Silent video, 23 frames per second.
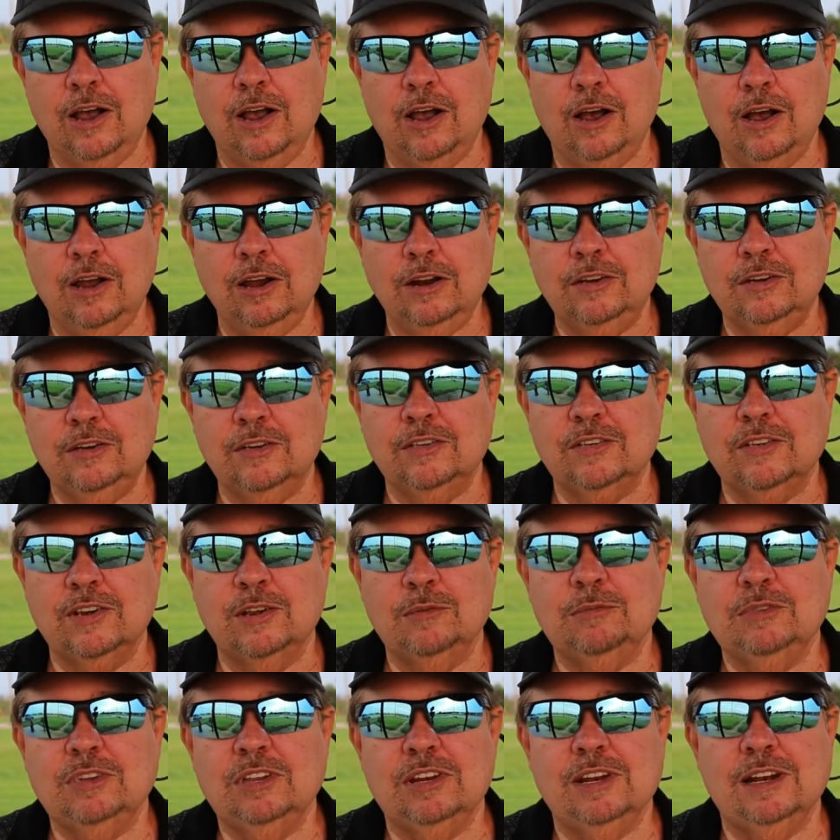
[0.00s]
on to
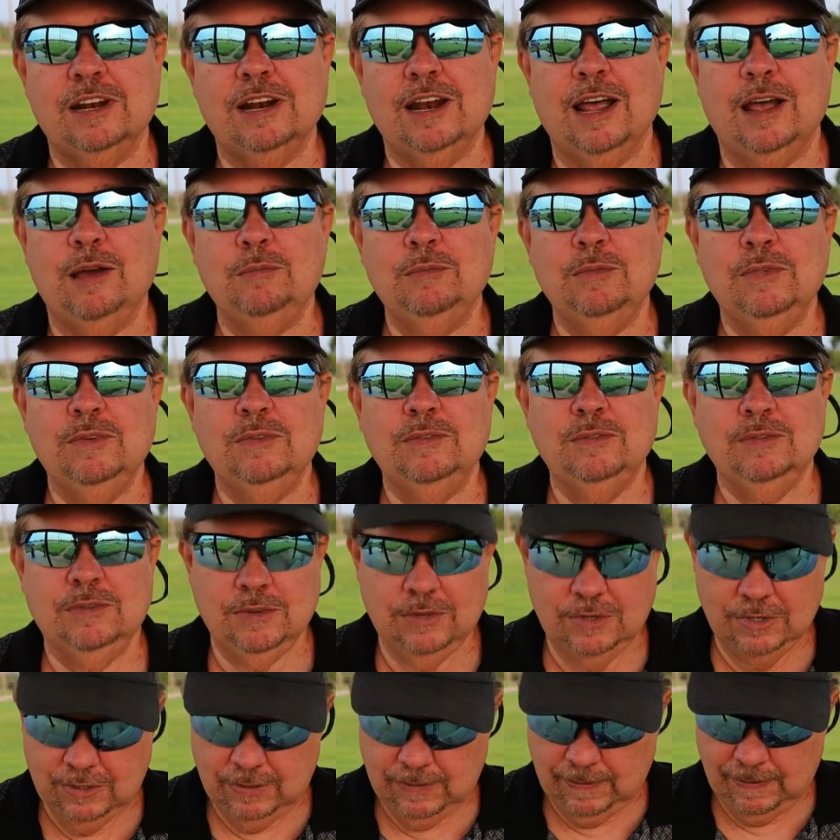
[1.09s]
something that I
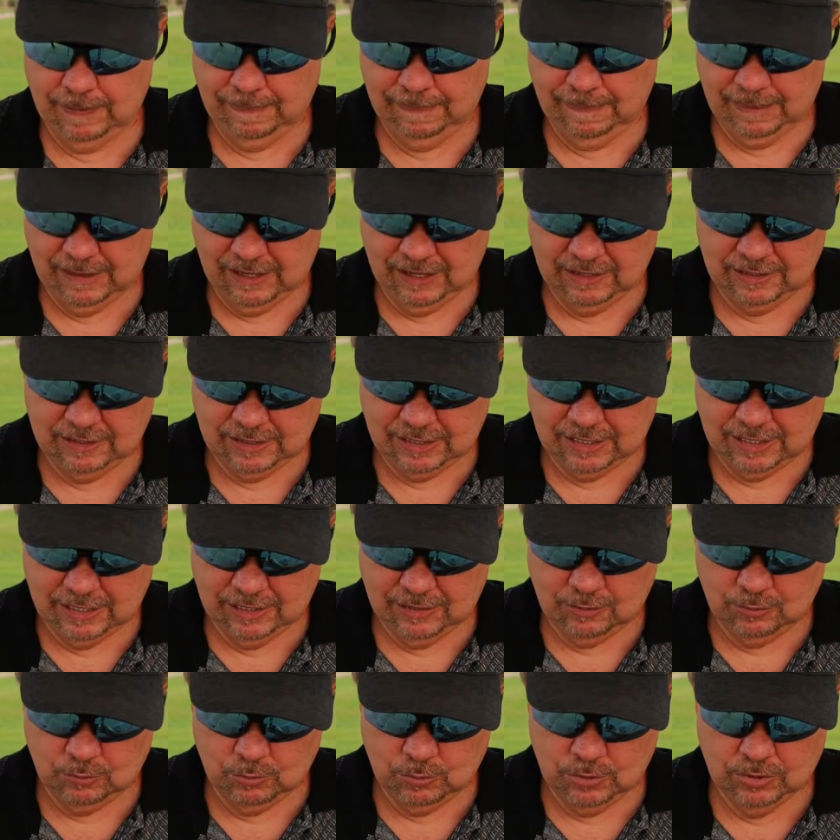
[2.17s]
didn't
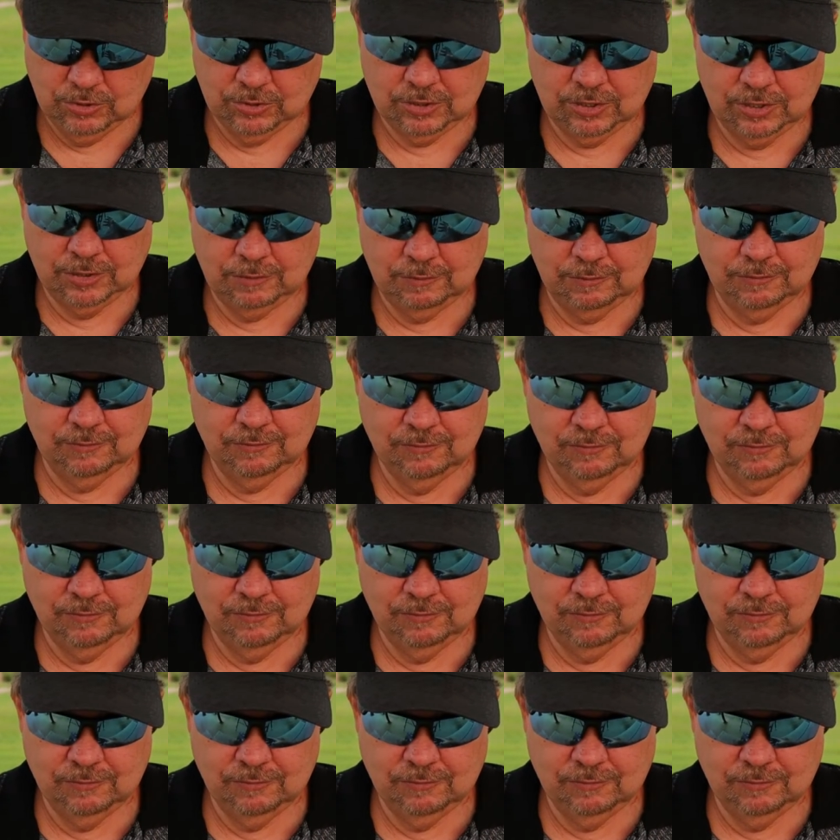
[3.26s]
get a real good